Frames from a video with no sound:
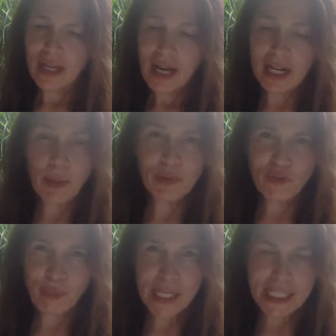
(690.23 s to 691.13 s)
a couple
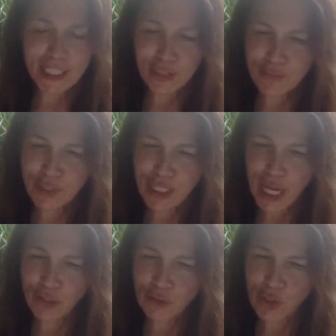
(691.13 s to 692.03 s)
of pieces of
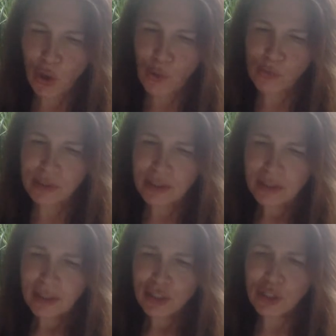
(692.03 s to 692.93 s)
stale toast,
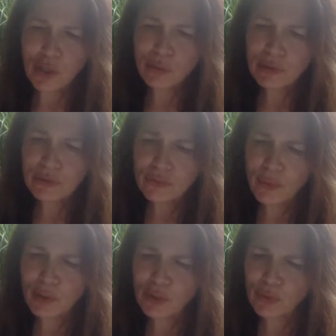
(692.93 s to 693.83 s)
noodles
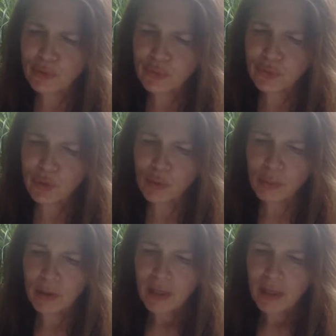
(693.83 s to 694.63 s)
from a noodle soup,